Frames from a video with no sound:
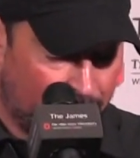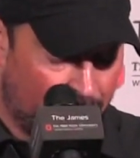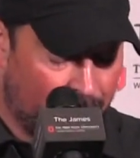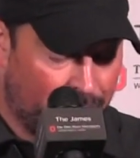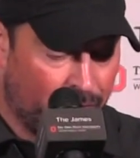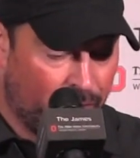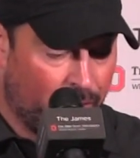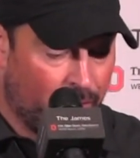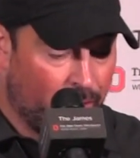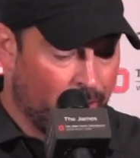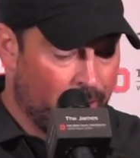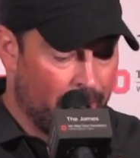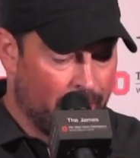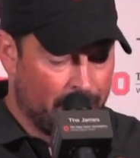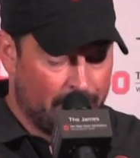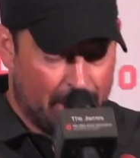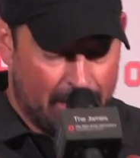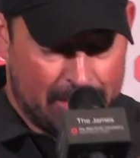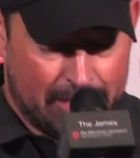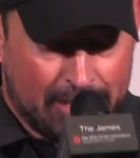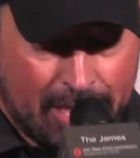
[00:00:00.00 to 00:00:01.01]
thought for a
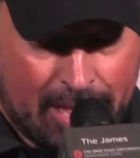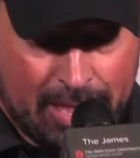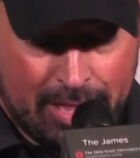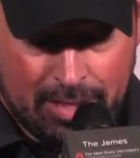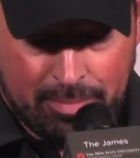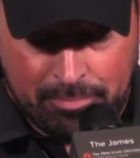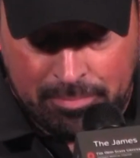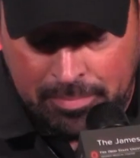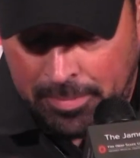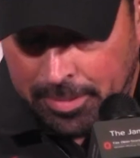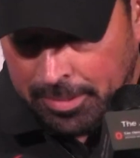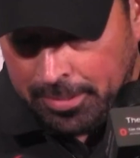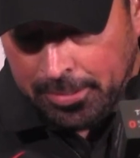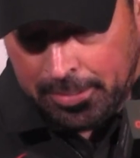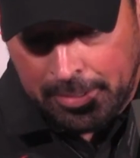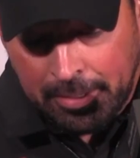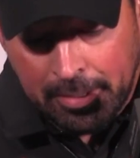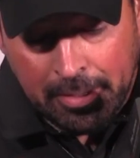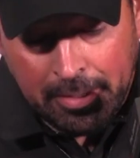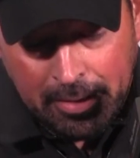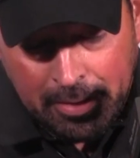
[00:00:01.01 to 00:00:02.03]
night game,
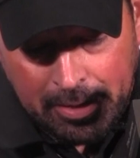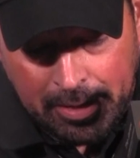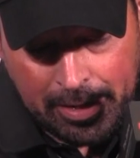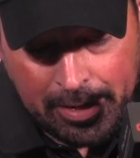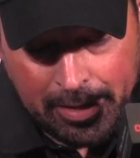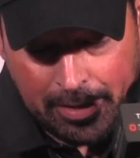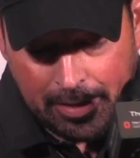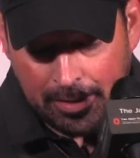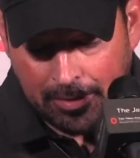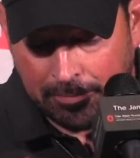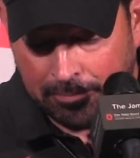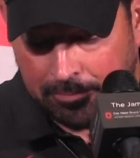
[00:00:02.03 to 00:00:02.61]
um,